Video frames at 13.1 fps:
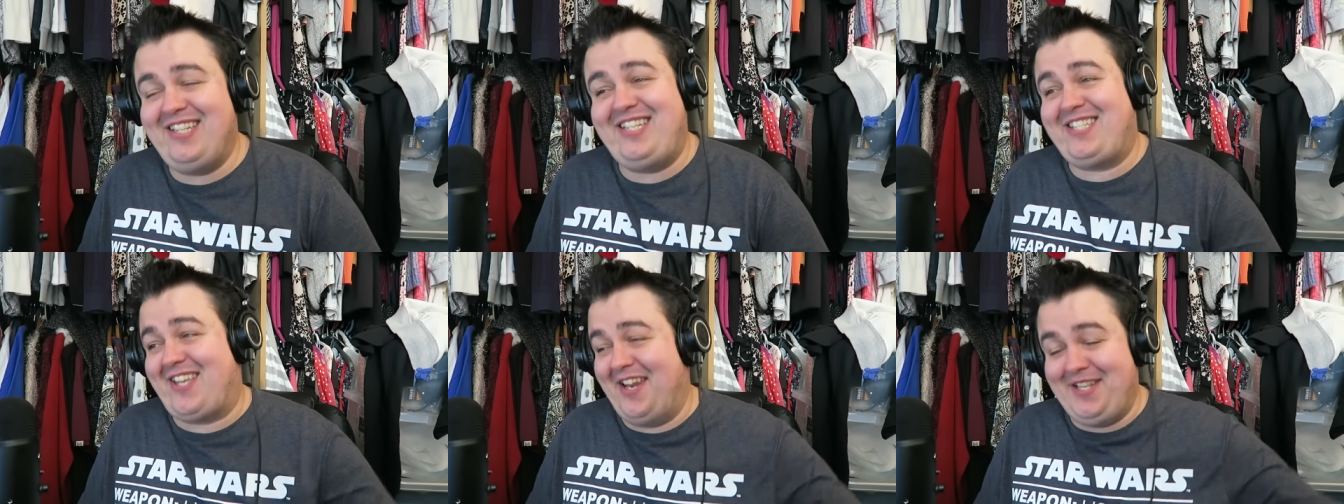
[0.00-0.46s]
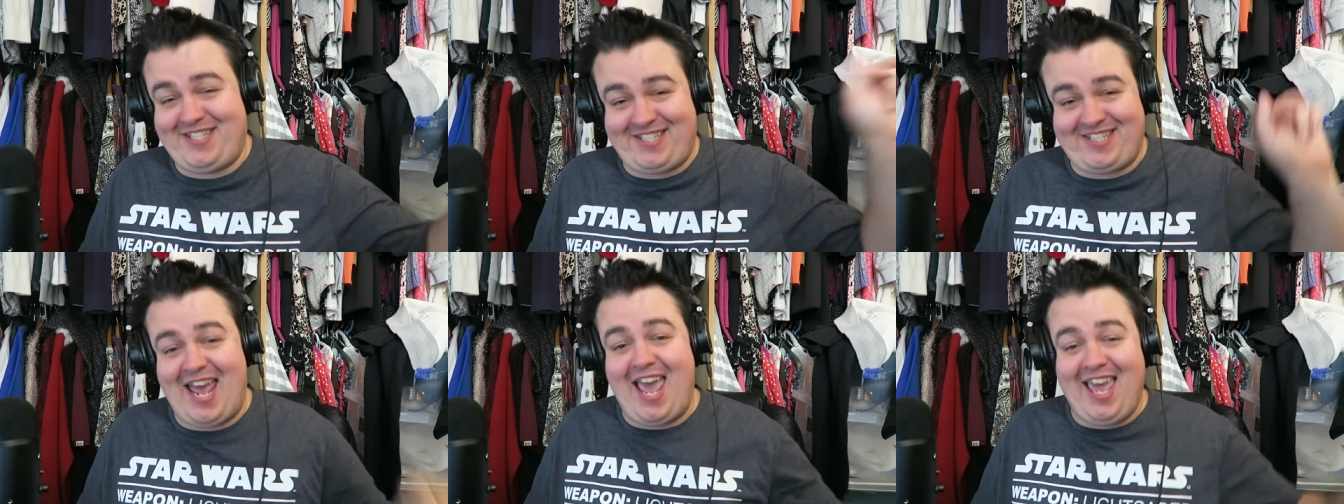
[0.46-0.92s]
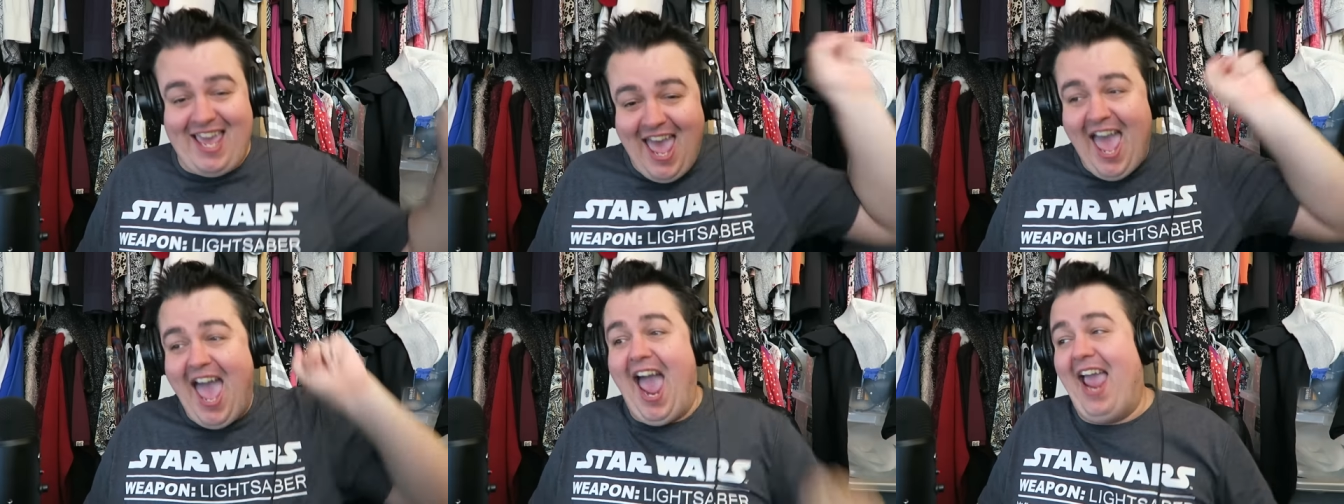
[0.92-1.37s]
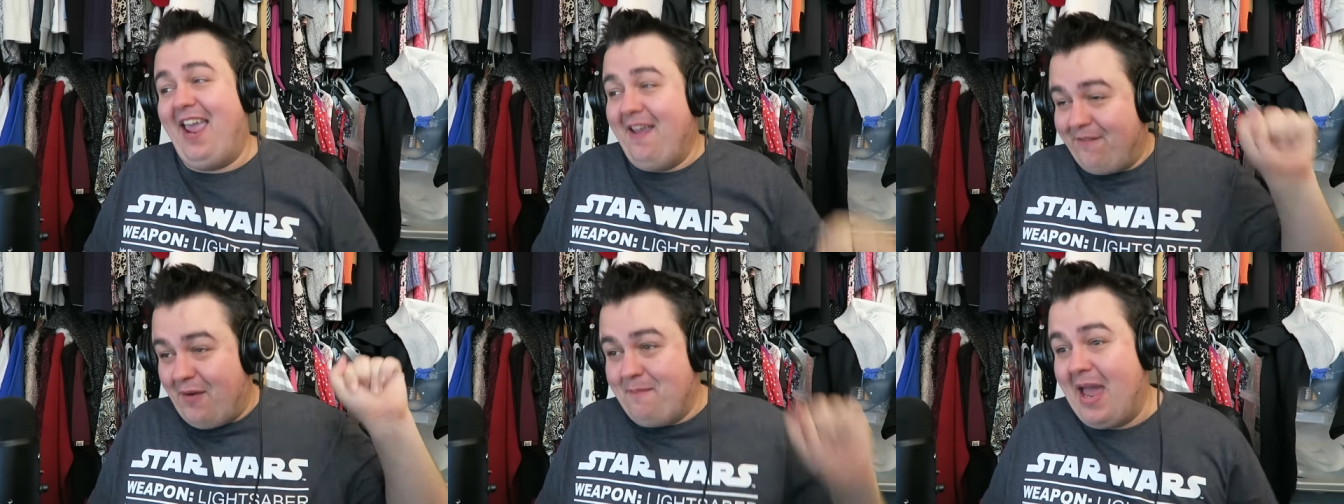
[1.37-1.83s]
She's going to stay
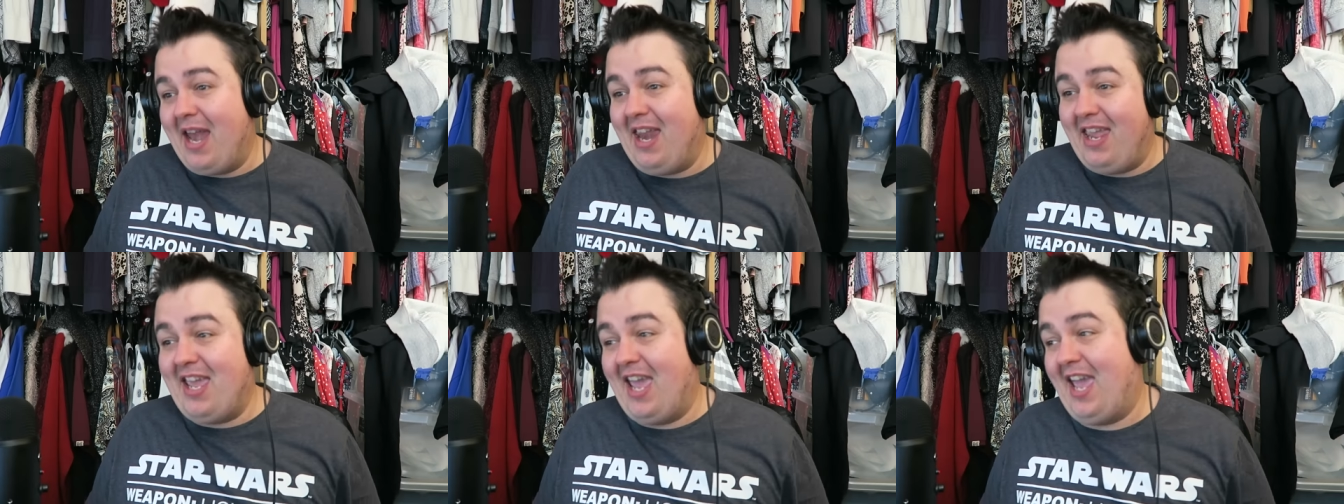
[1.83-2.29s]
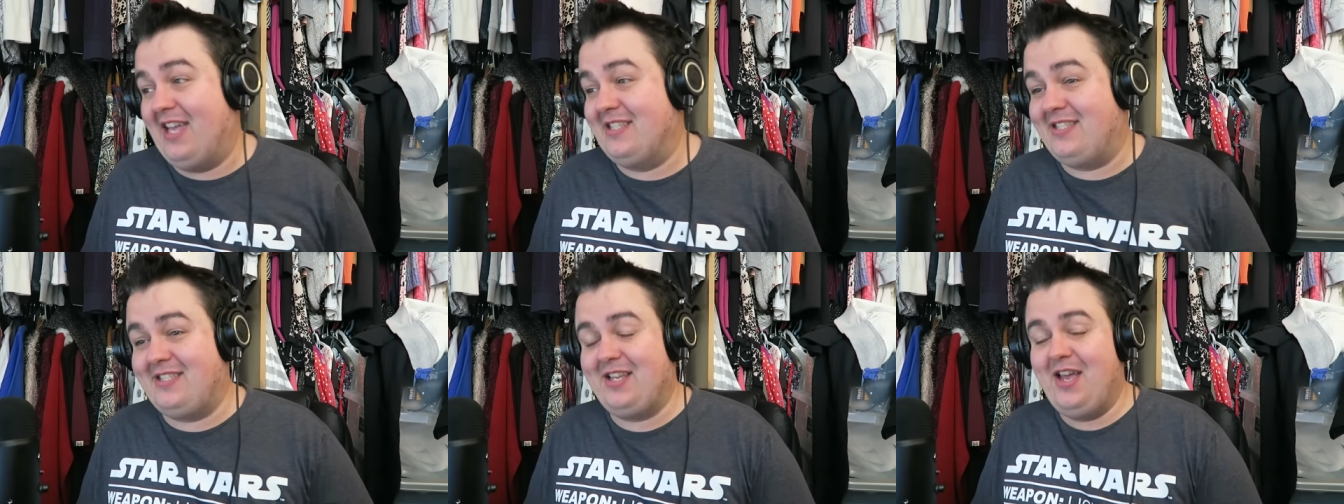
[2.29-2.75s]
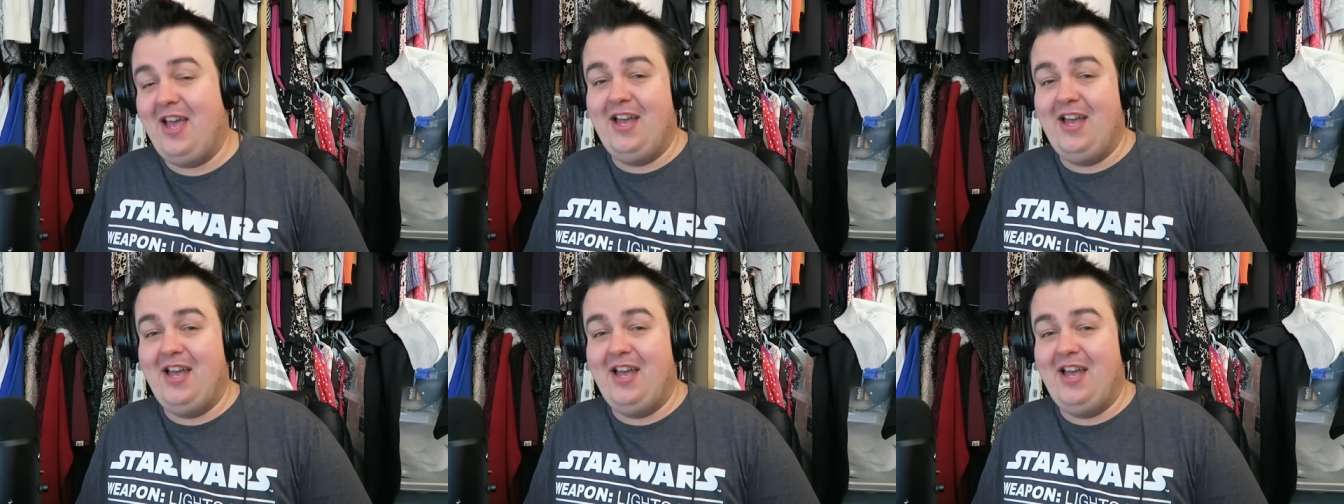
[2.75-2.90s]
eight for many years.